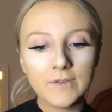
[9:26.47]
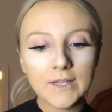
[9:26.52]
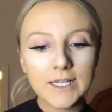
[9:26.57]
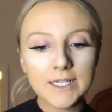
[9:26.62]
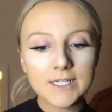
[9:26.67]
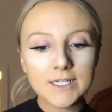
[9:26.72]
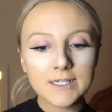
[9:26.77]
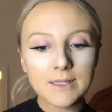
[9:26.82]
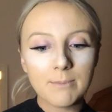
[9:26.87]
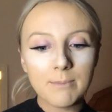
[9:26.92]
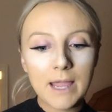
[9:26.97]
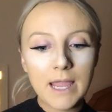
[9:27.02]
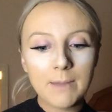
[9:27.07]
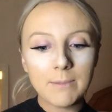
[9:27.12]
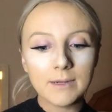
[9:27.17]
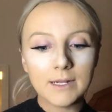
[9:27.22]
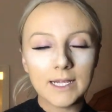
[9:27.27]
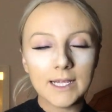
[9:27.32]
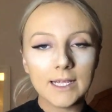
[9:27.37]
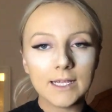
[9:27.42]
It's the
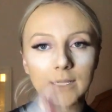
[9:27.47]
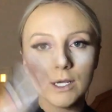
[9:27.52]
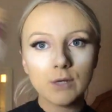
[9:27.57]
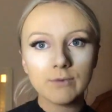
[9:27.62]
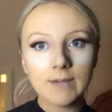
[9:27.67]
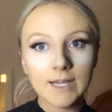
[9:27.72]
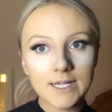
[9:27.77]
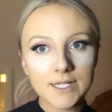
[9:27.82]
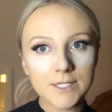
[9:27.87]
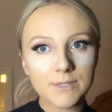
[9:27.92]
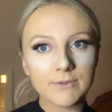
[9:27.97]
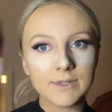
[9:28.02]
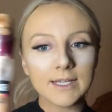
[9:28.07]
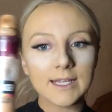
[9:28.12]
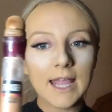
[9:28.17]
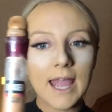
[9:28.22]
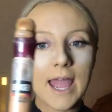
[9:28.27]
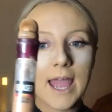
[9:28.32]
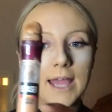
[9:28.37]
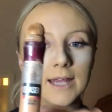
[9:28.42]
Maybelline eraser
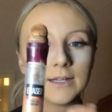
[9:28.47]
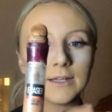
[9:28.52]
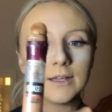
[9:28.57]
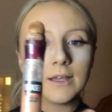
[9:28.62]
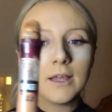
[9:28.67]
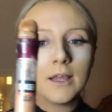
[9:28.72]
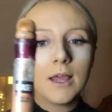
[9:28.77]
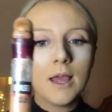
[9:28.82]
again,